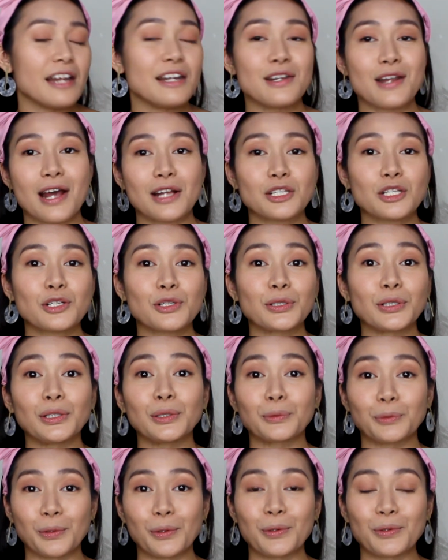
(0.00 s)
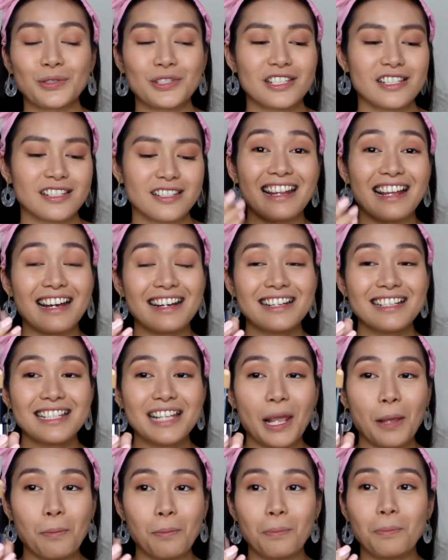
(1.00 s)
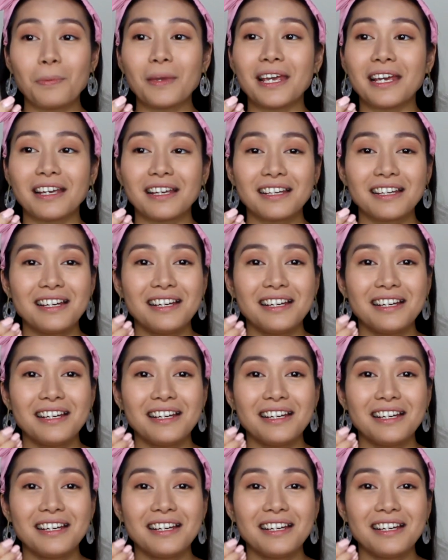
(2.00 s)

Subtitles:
Natural Rose. That is a big